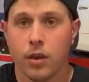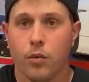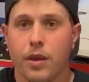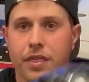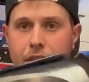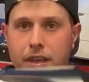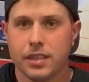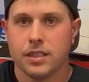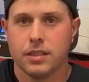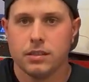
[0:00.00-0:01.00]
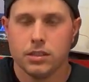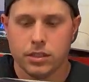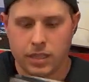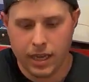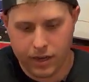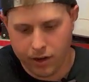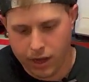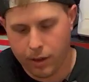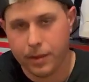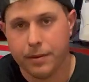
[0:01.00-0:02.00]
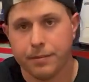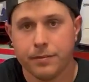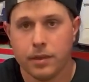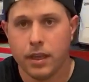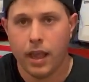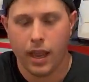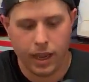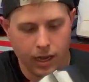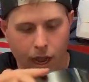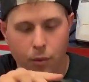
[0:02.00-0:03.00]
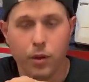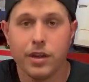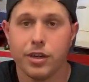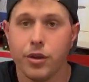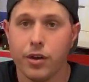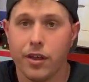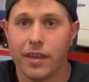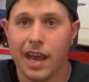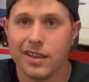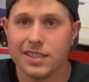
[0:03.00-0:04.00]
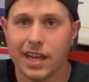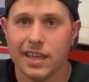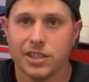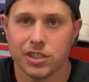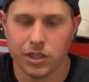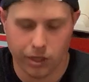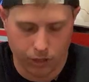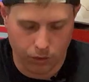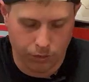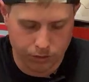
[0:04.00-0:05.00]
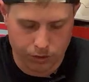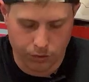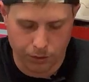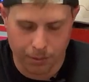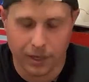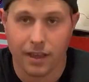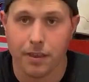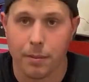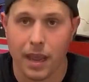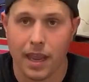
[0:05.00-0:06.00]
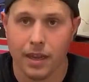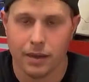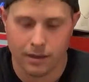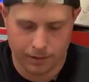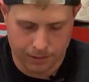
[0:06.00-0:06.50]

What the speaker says: With this, take your helmet, and I wouldn't do it on the outside just so you don't screw up any of the paint.